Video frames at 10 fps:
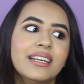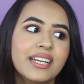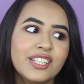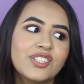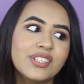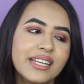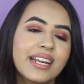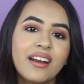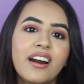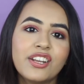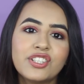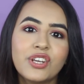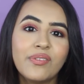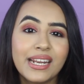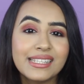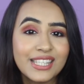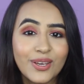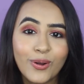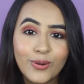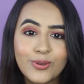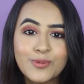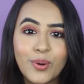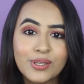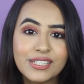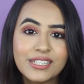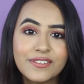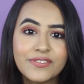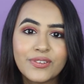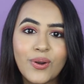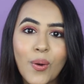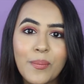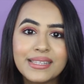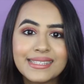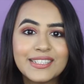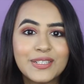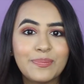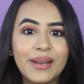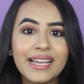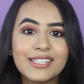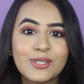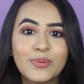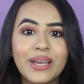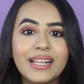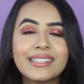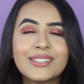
it's just encouraging when I see all those positive comments and replies as well.